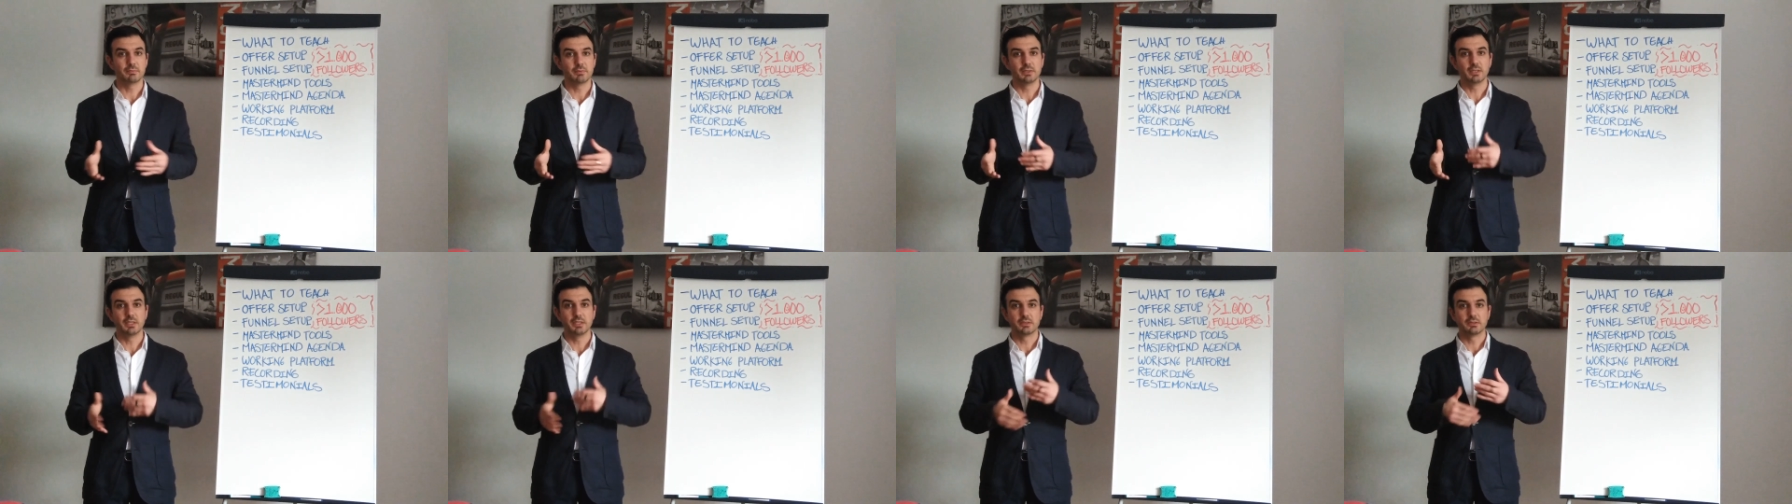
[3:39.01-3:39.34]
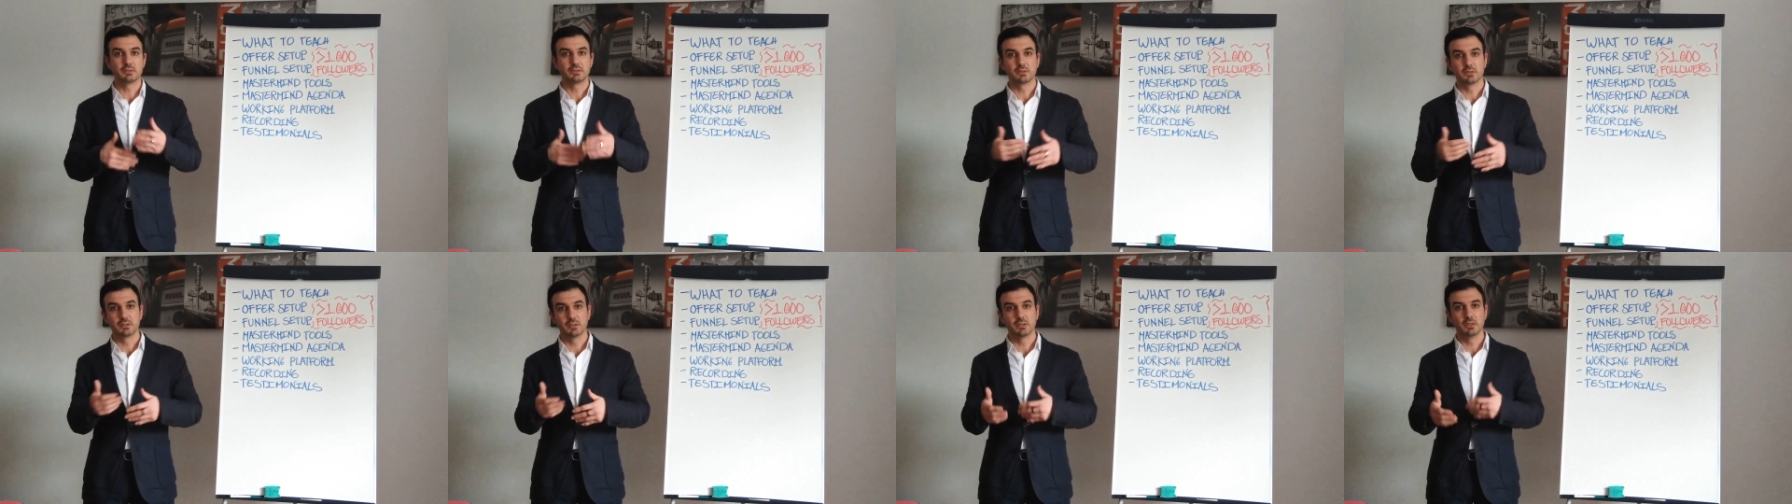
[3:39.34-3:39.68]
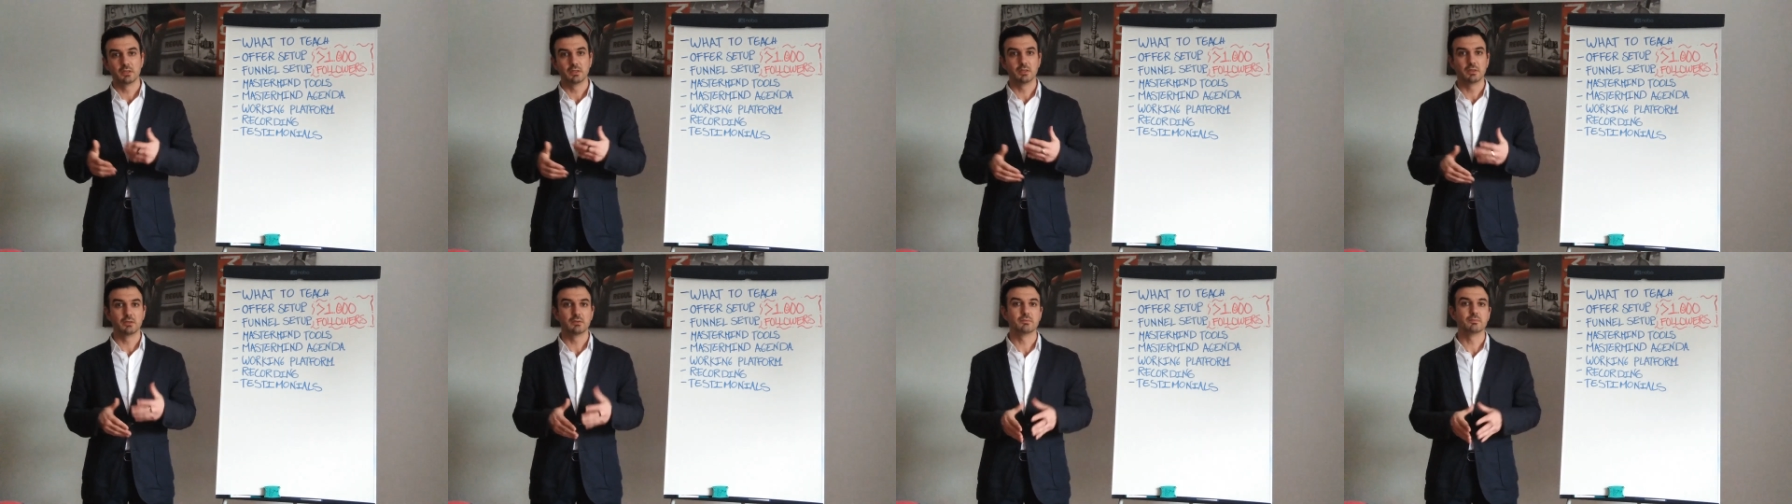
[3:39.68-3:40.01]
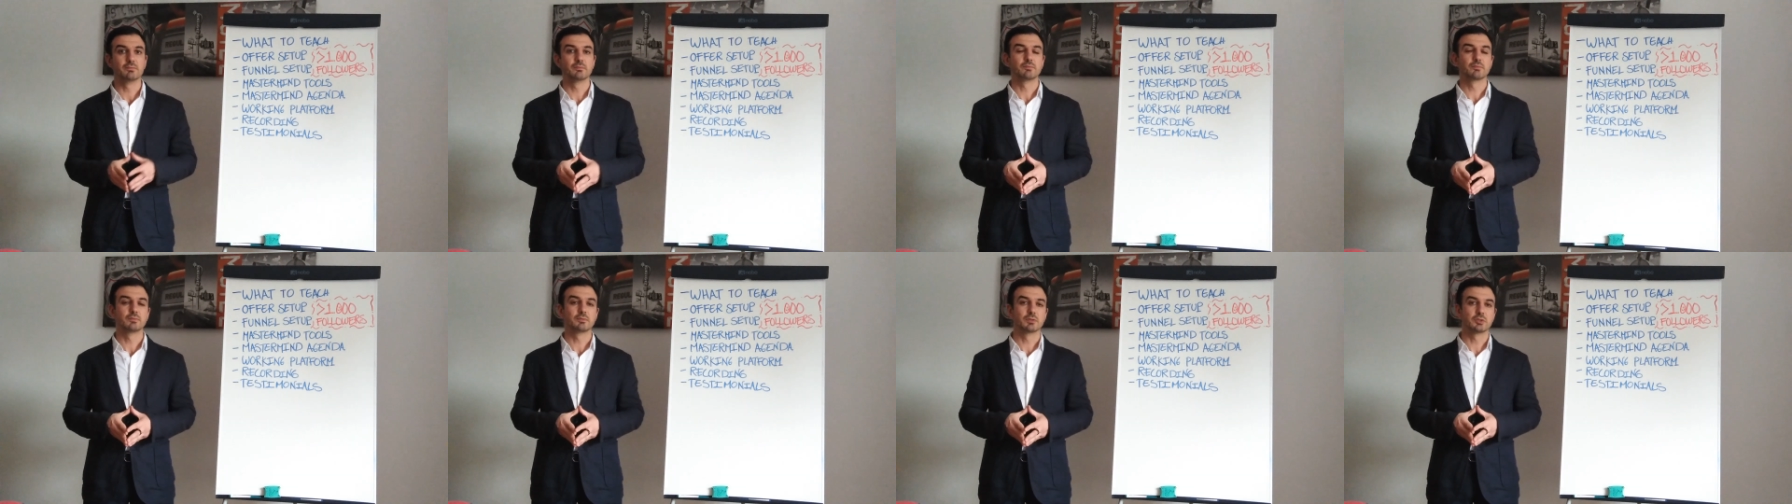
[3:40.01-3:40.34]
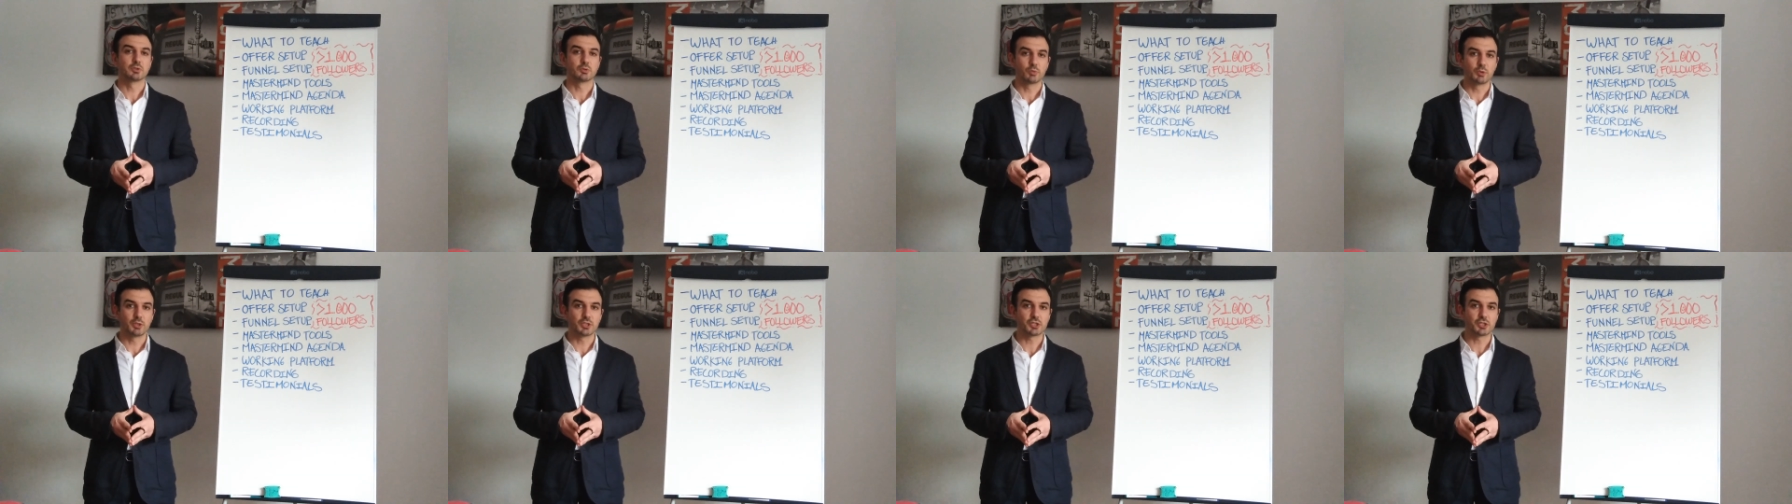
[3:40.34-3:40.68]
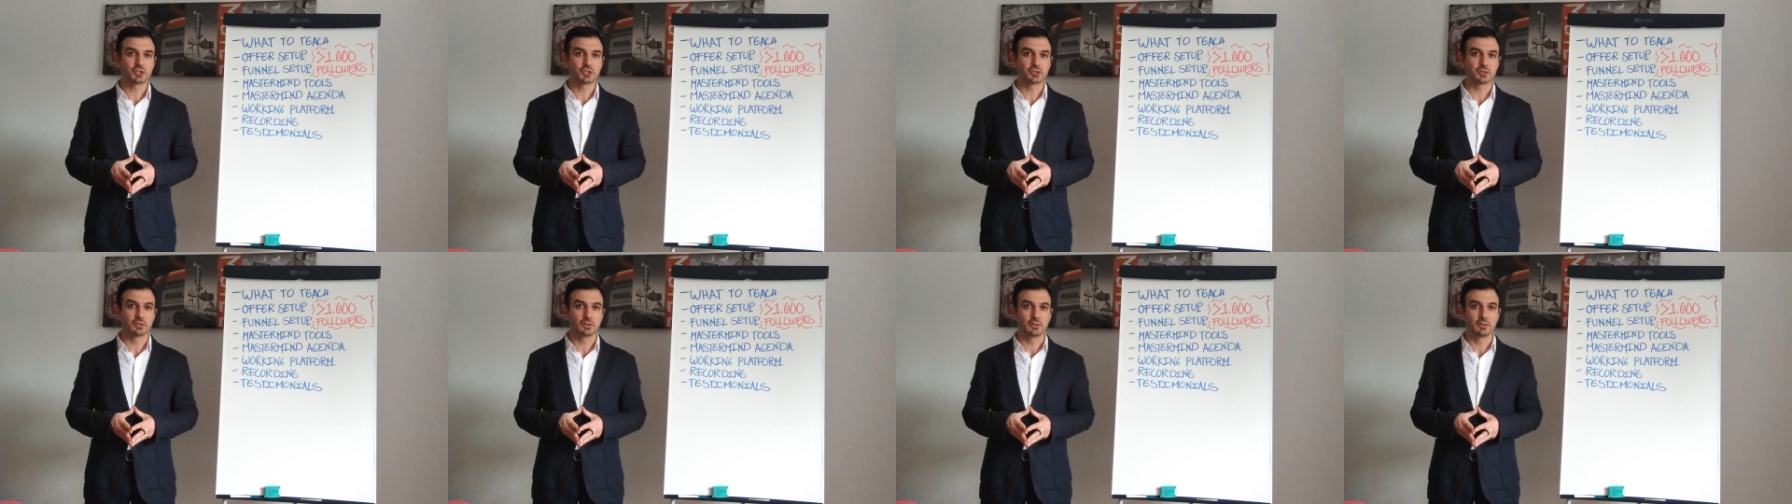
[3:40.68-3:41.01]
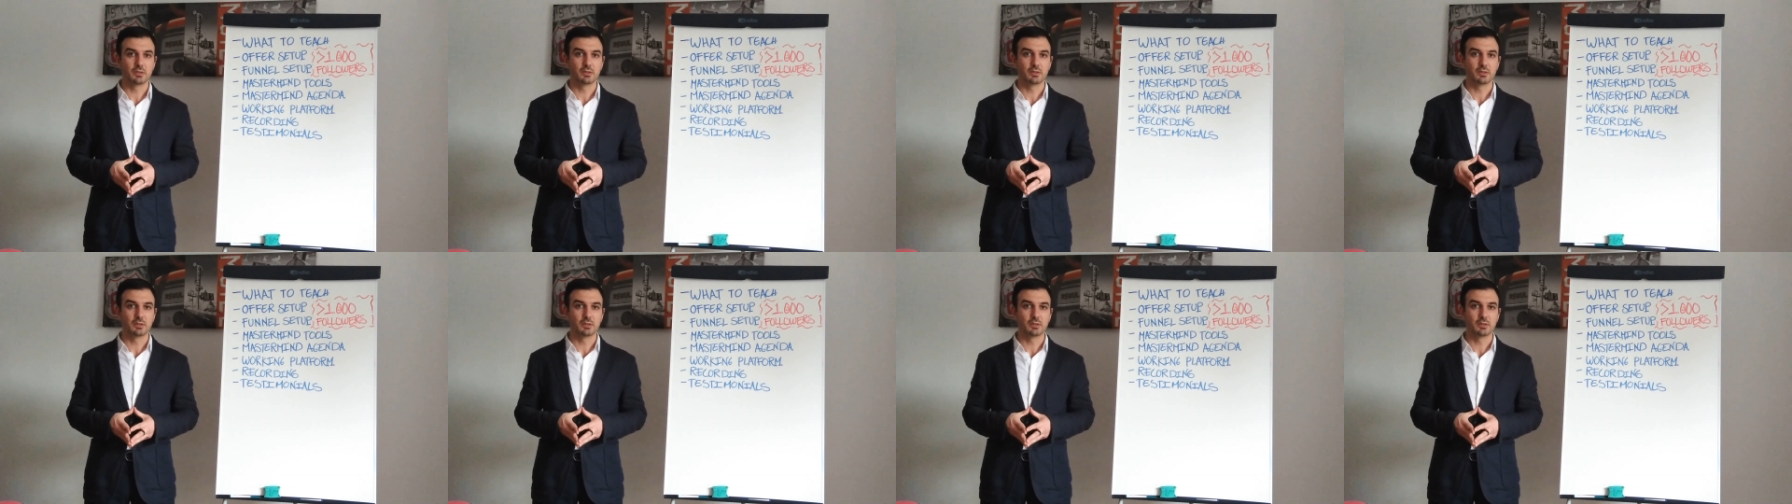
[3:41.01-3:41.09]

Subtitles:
it's switched